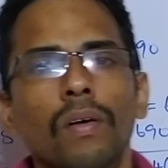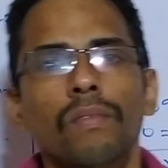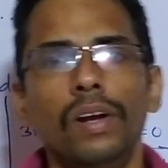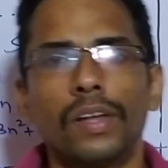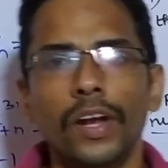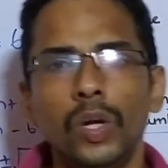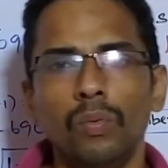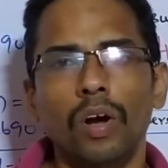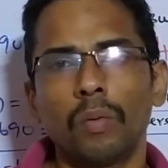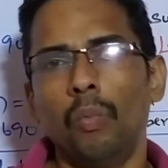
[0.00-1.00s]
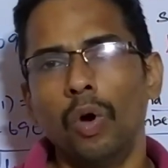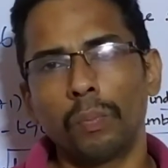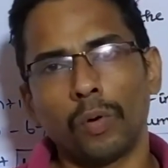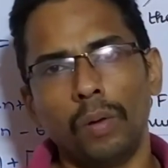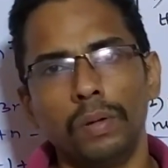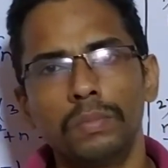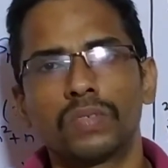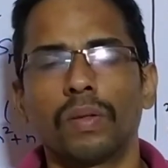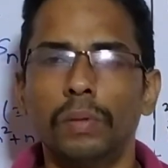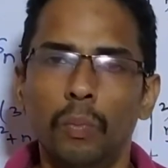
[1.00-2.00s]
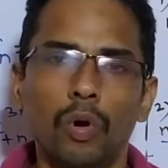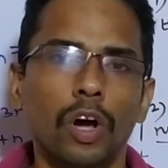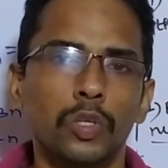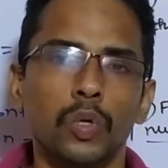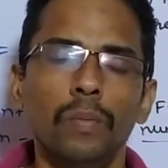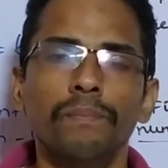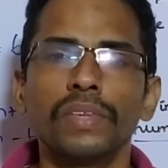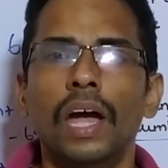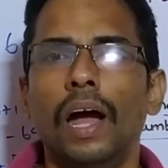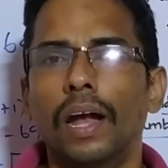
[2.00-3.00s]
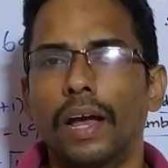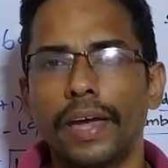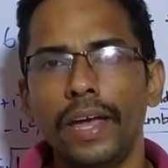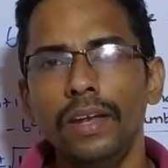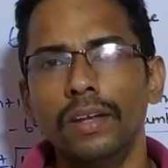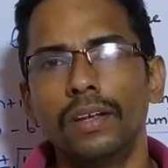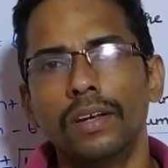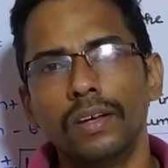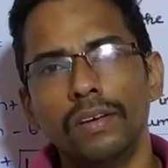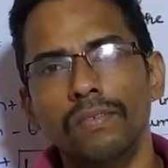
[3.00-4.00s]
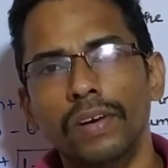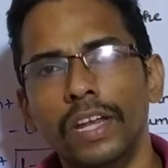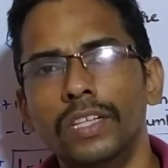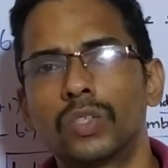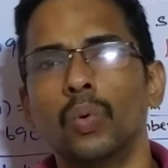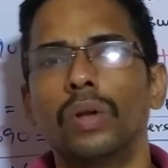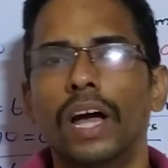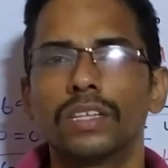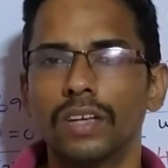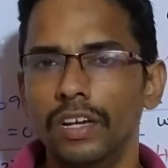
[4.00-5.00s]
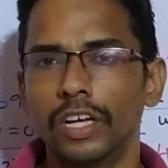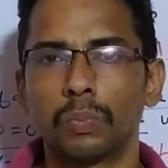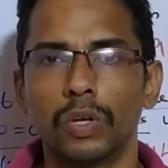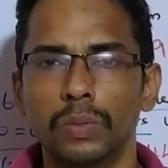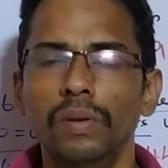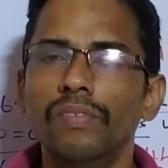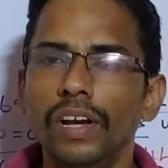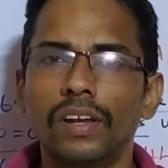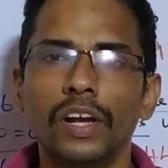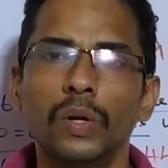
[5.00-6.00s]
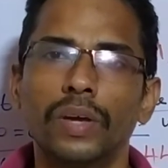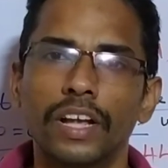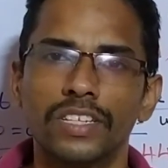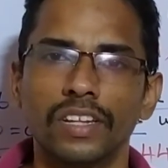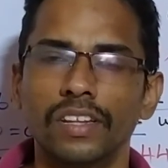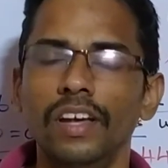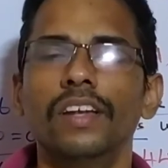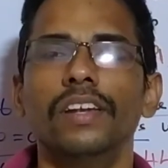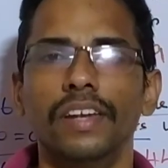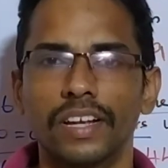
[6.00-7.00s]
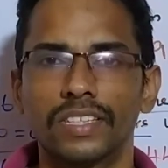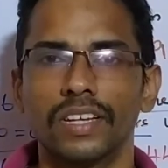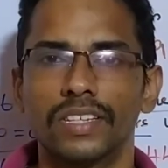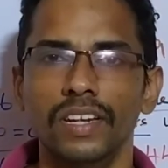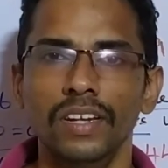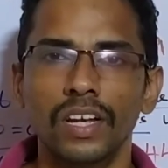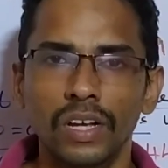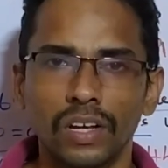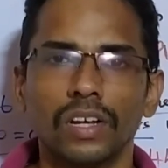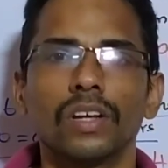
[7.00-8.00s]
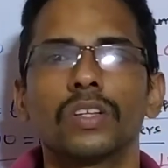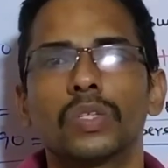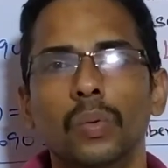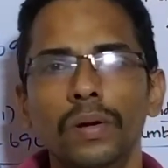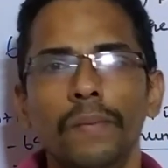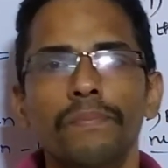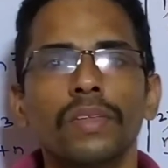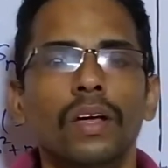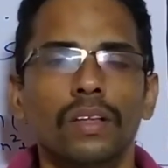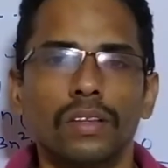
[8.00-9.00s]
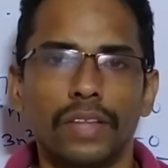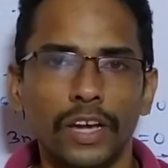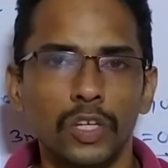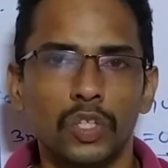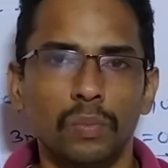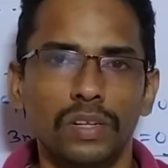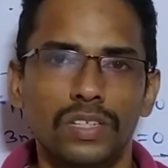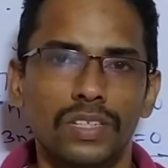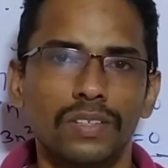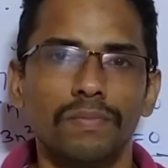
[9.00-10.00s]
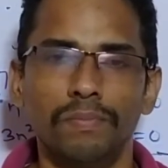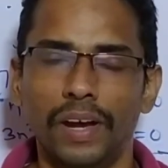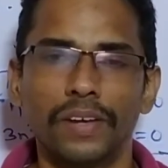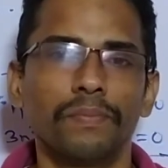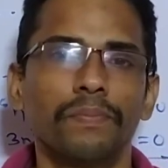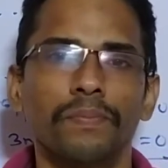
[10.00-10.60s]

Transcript: we'll try to work more problems from the book also. And again, very soon, as early as possible, we'll try to catch it in the next session soon. Thank you so much. Bye.